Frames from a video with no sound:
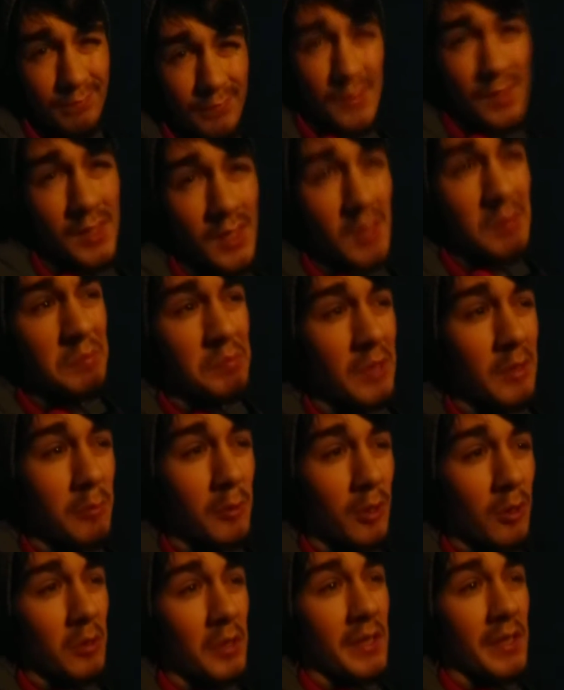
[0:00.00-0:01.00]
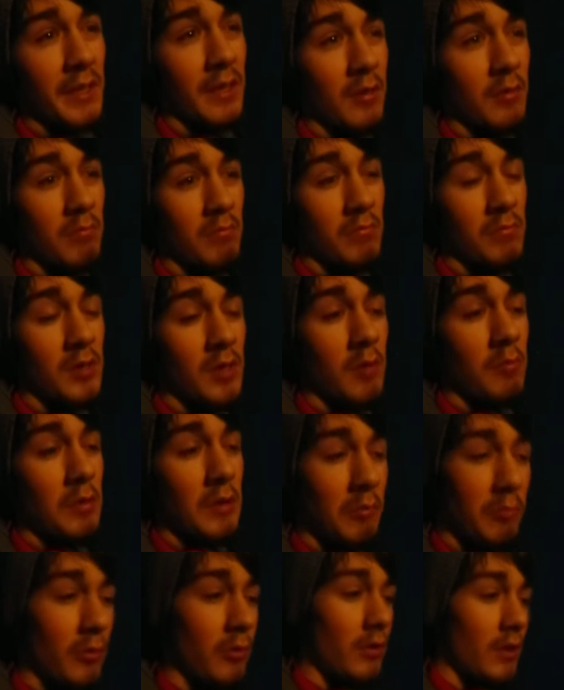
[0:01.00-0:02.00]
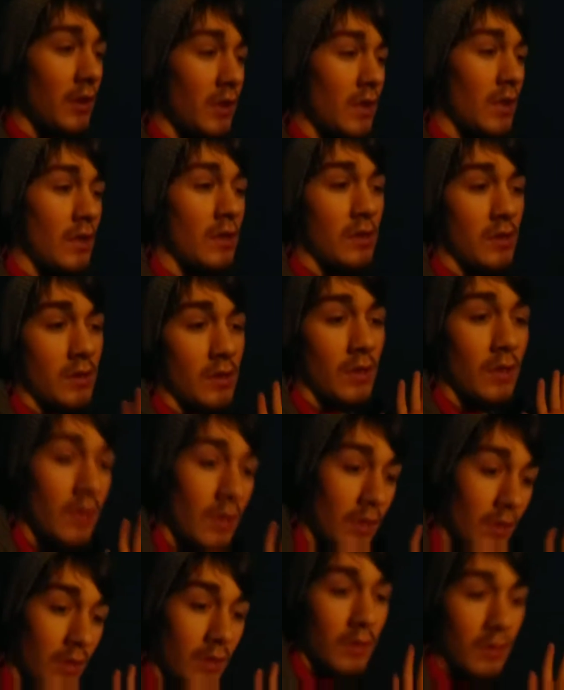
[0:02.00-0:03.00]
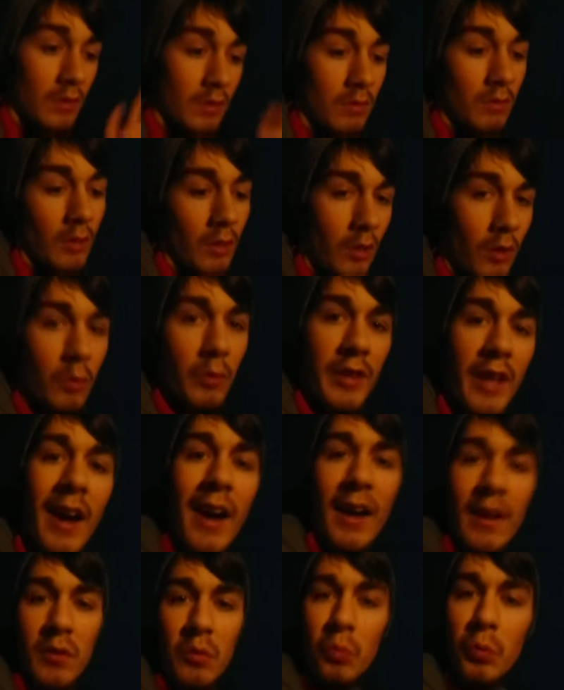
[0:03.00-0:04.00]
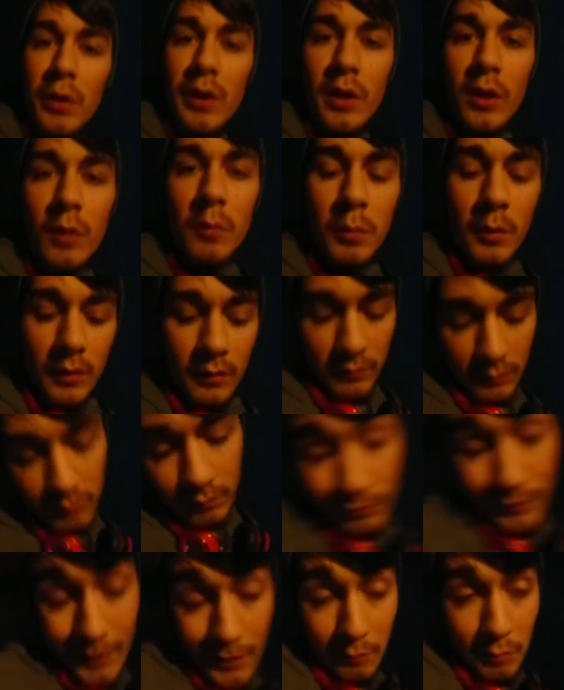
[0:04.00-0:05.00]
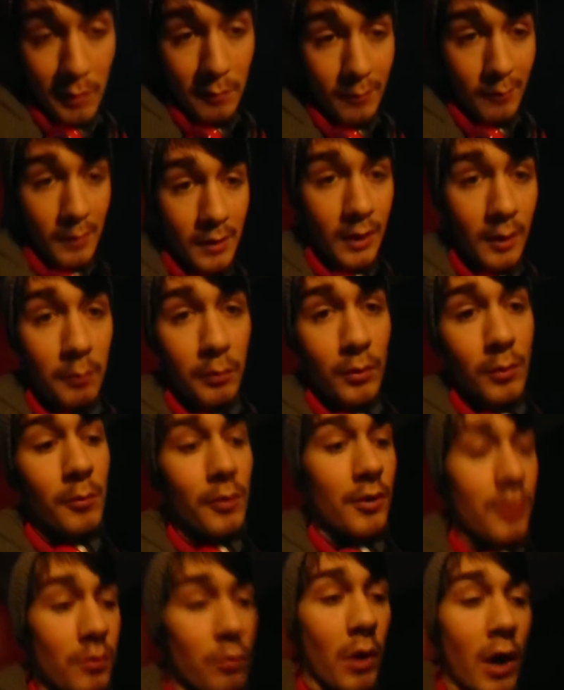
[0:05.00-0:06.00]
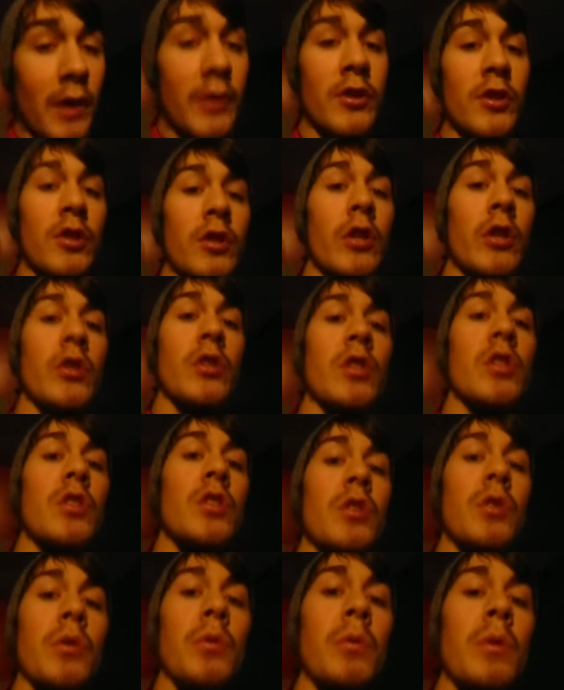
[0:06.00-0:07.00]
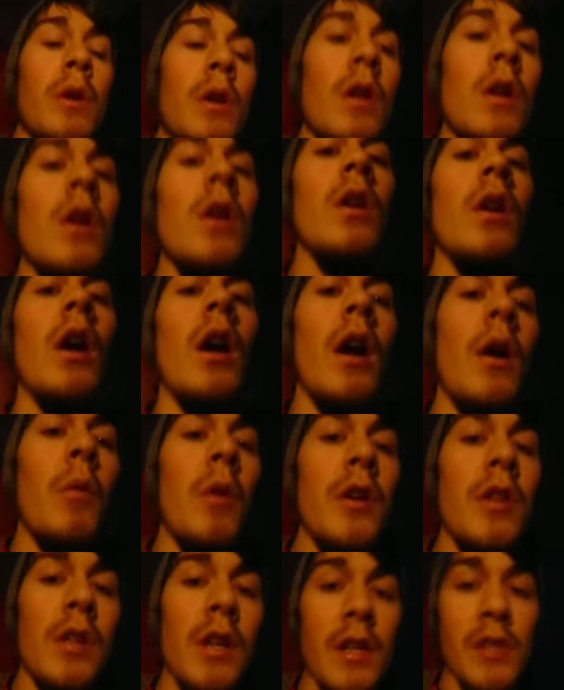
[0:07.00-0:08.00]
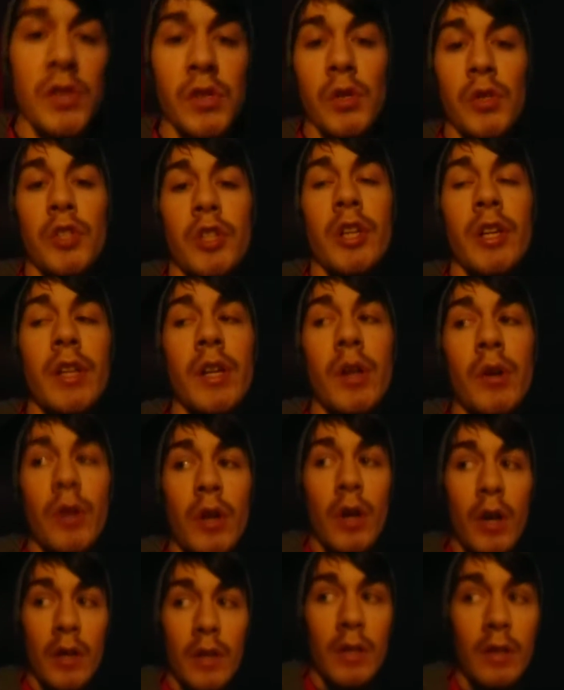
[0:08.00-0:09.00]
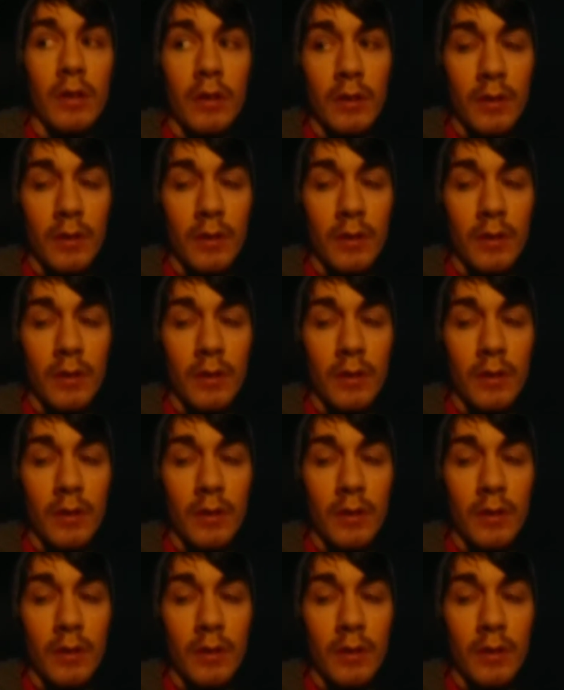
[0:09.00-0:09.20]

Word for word: Some people don't like him. Some people think he's all that and weird, but hey, people make up rumors. Watch, there's this new. I want you guys to go check it out on